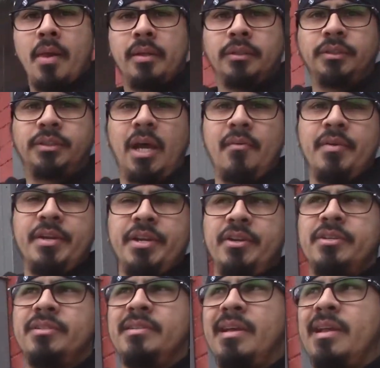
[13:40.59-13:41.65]
7
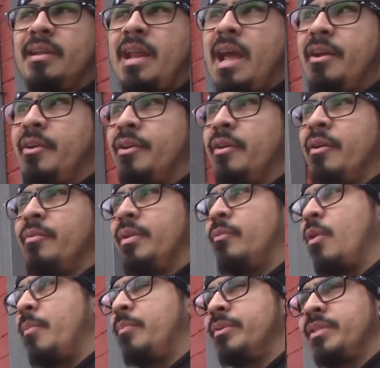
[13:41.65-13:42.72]
years later,
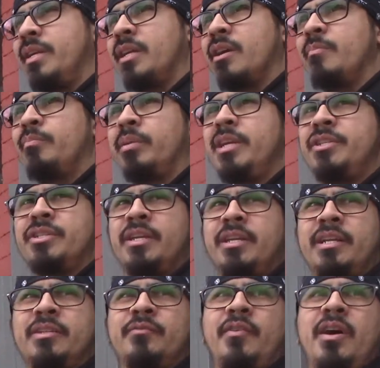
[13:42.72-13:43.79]
represent completion. And
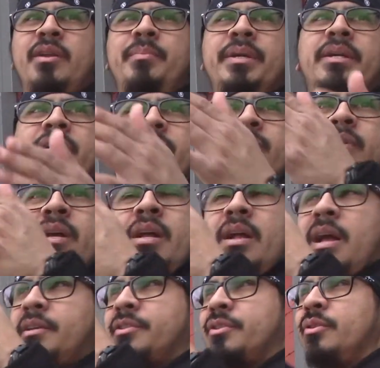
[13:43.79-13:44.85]
it's funny because
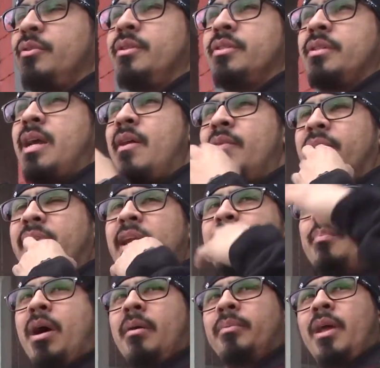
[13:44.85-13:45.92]
as soon as everything
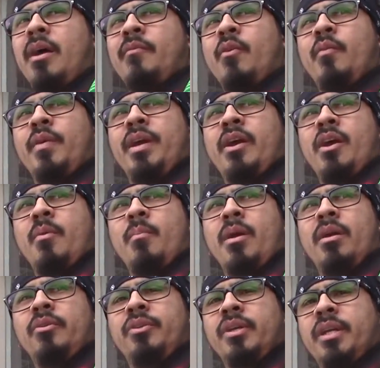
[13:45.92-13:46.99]
popped off over here on
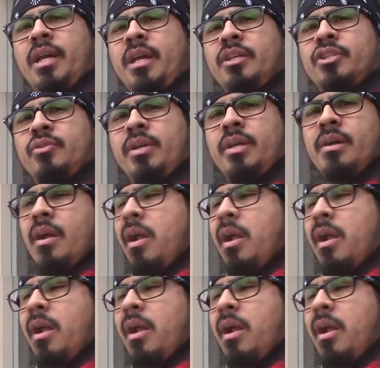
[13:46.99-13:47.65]
Martin Luther King Street,